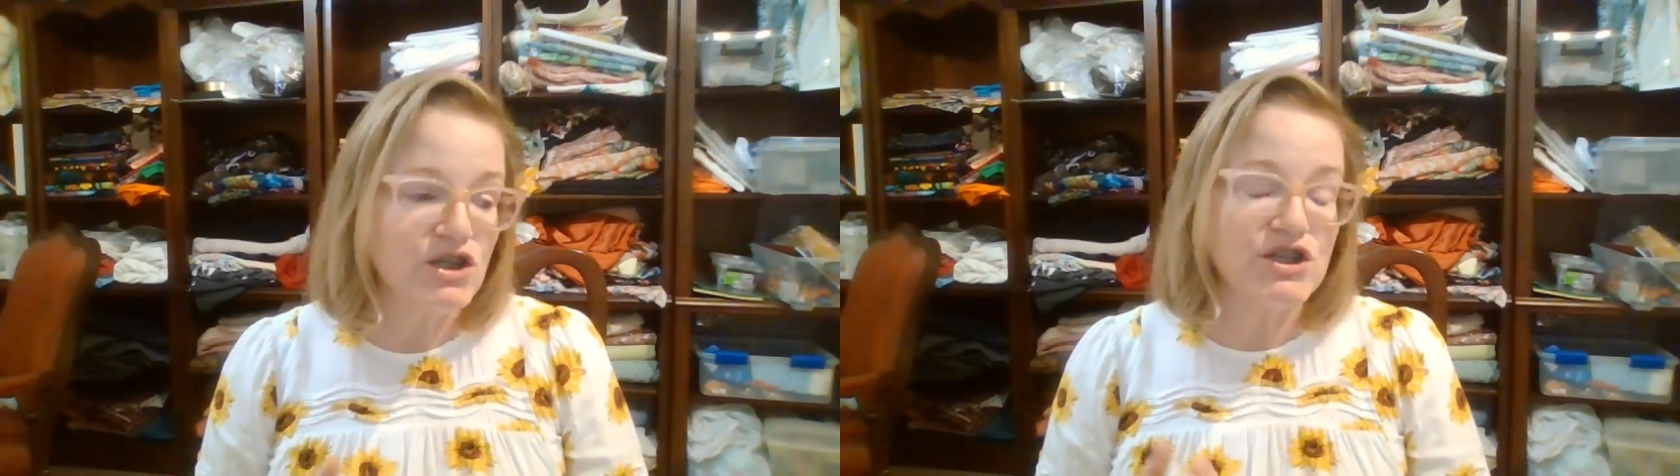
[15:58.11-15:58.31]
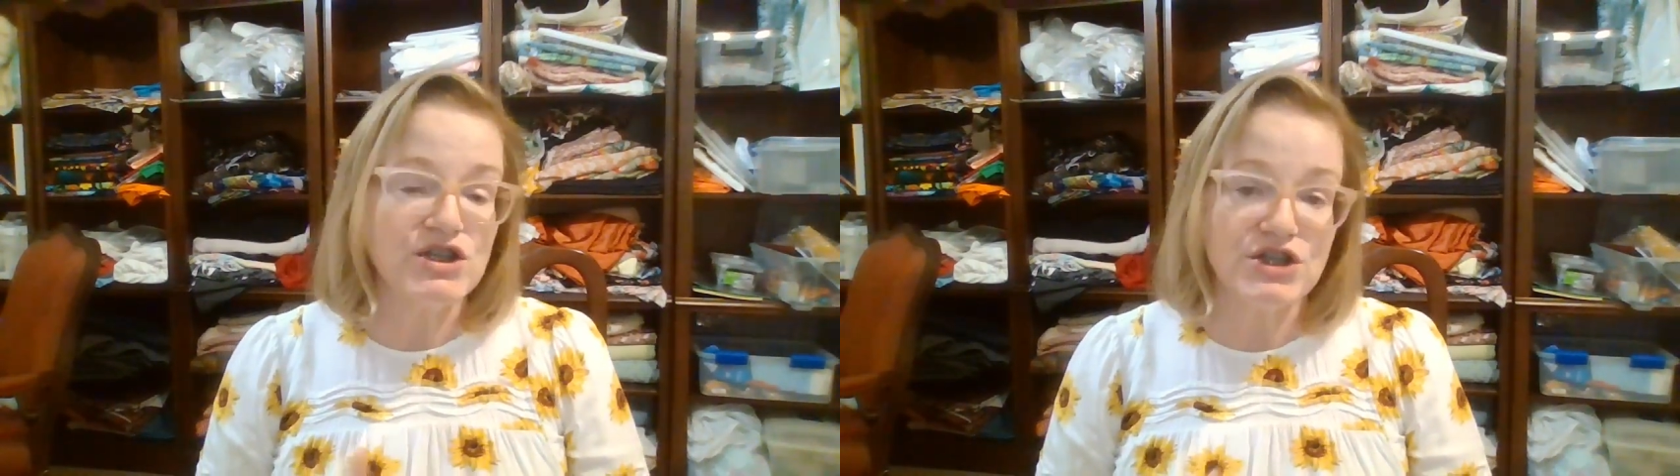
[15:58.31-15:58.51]

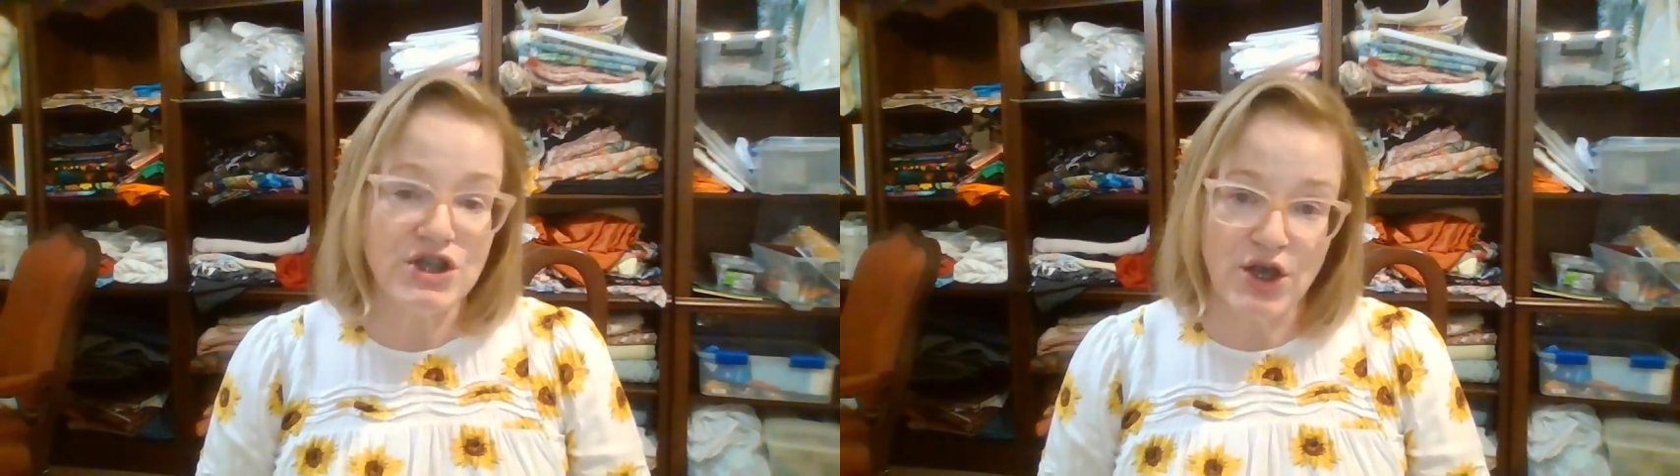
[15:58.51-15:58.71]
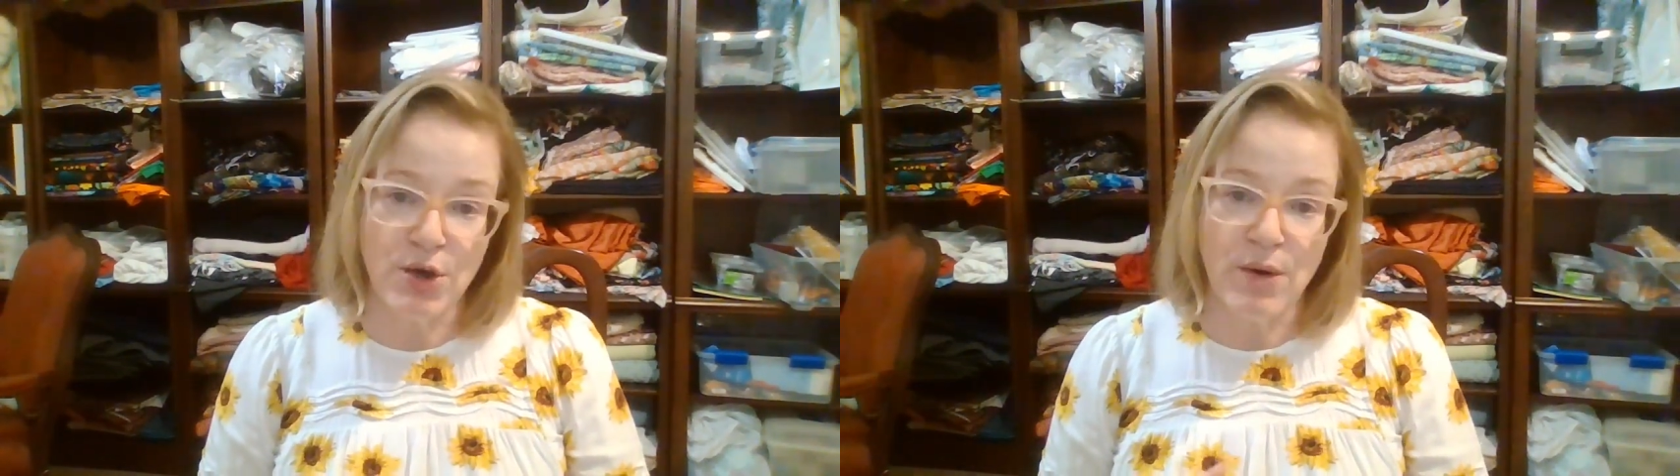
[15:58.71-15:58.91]
to
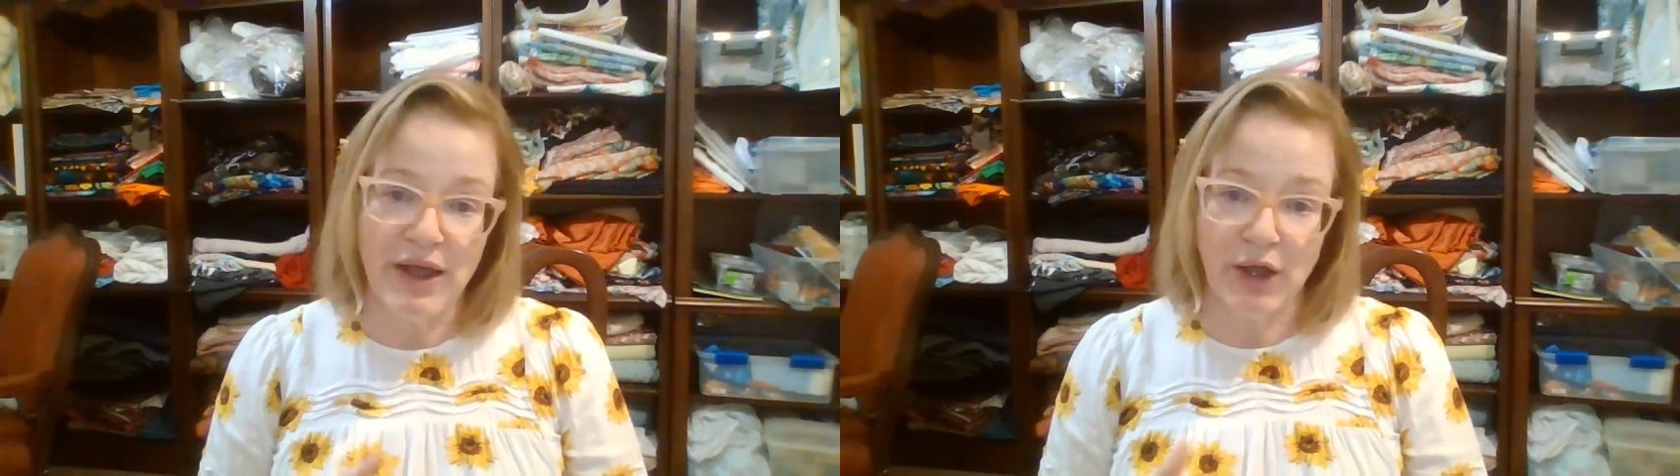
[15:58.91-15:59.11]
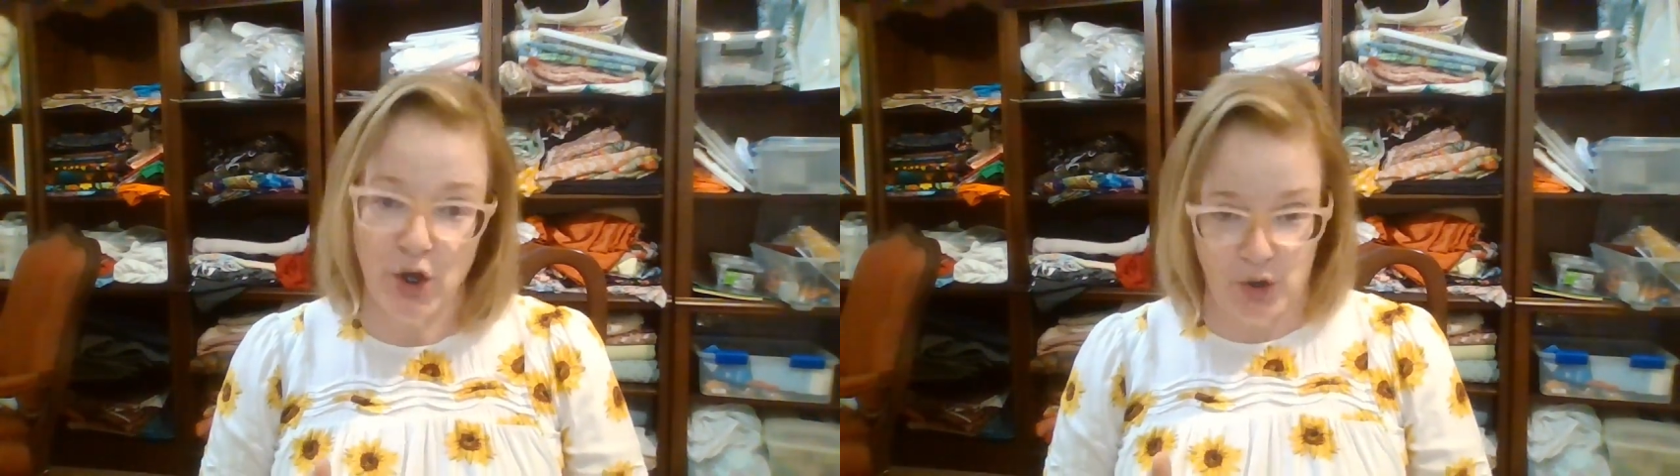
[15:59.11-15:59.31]
sew
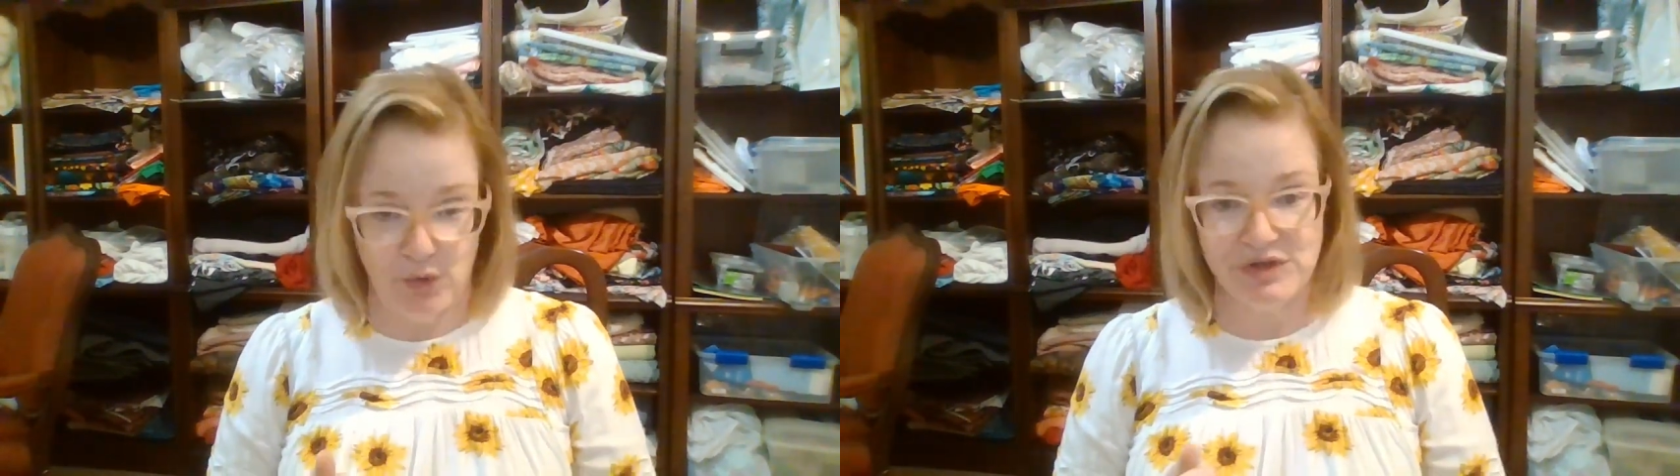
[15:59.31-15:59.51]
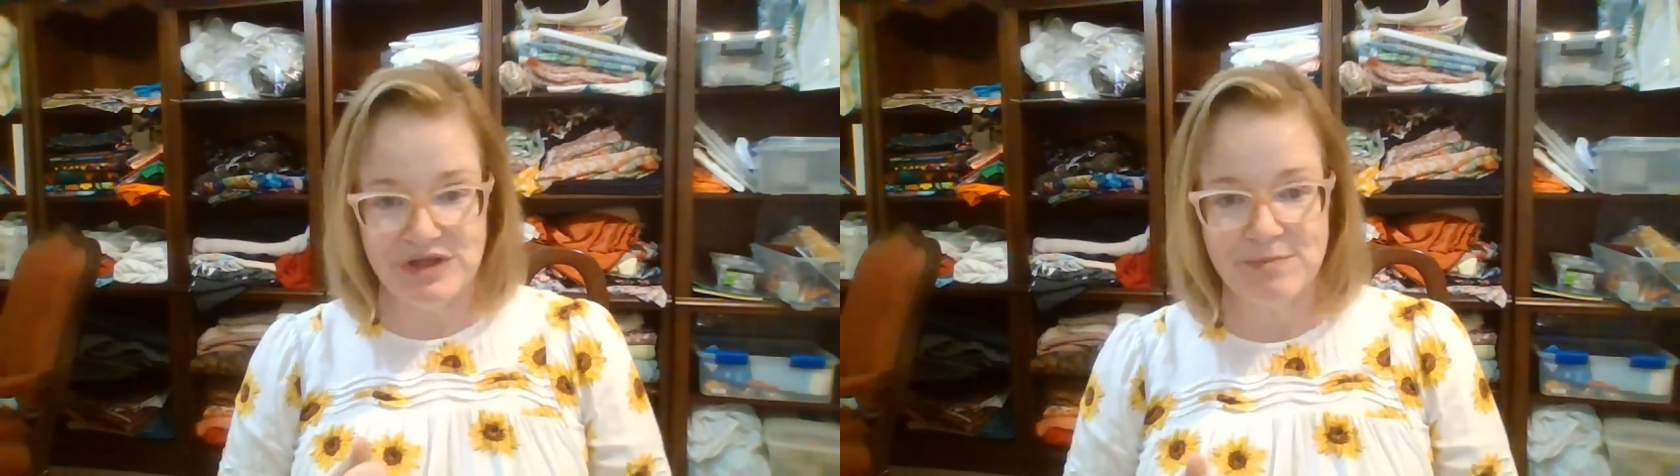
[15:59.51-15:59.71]
a
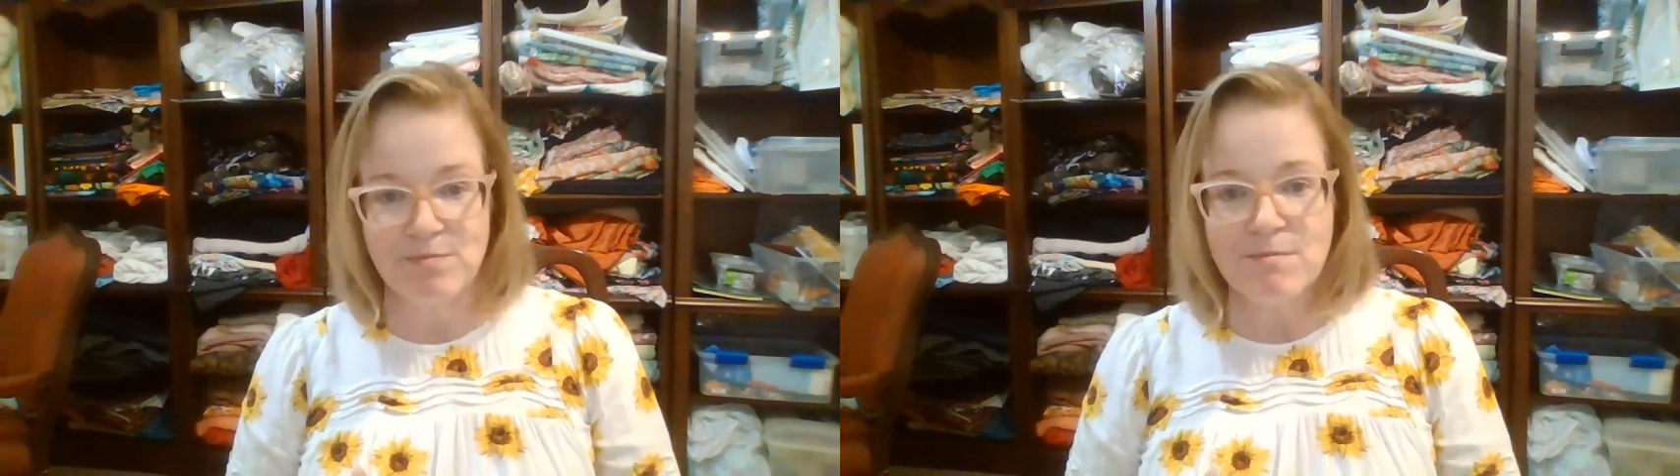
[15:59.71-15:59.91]
coat.